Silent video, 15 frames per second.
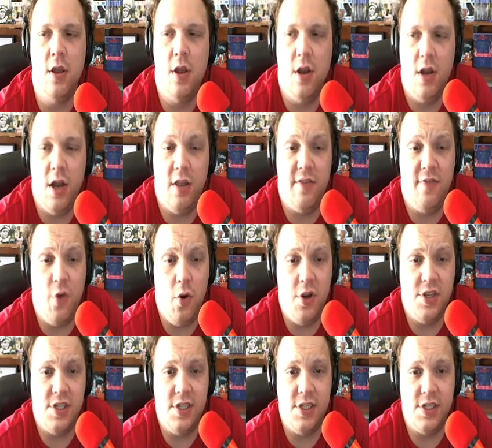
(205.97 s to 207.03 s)
Now the
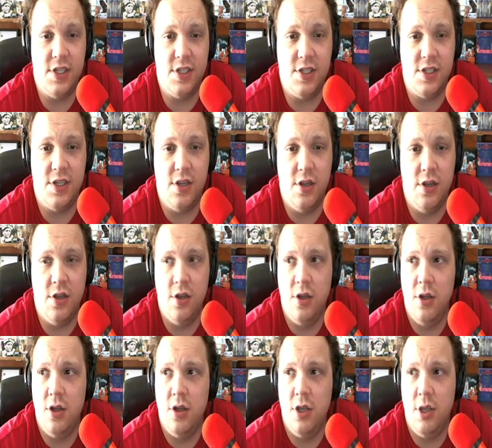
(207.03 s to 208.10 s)
focus distance,
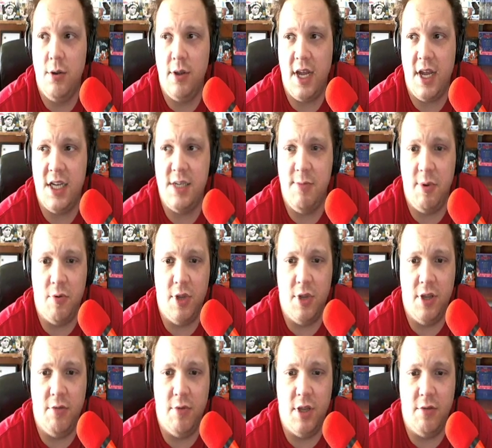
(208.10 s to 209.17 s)
you want that to be really,
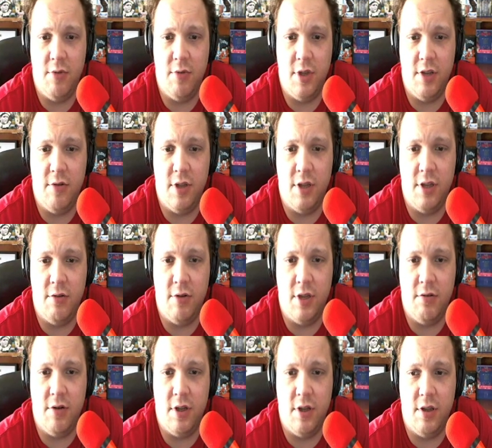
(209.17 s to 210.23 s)
really, really, really, really,
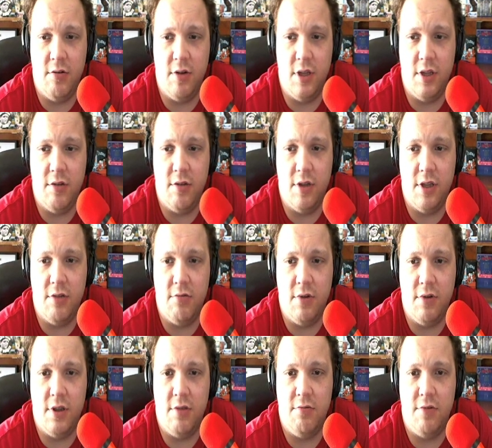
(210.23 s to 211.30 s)
really, really, really,
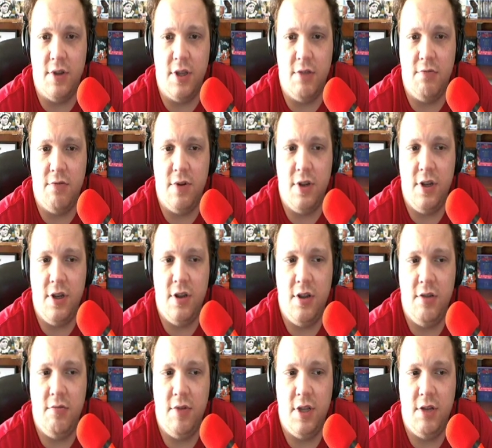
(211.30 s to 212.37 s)
really, really,
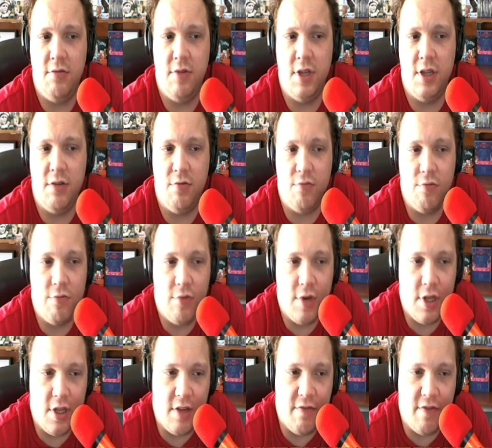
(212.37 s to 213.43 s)
really, really, really,
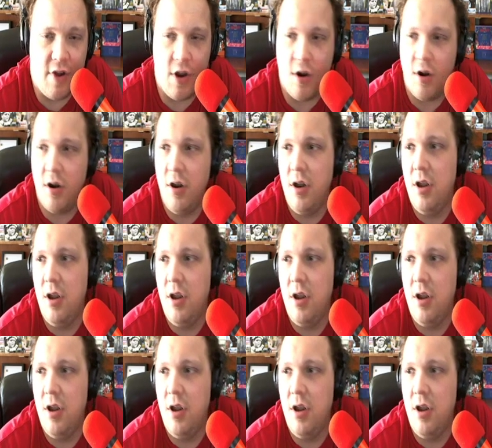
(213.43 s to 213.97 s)
really far.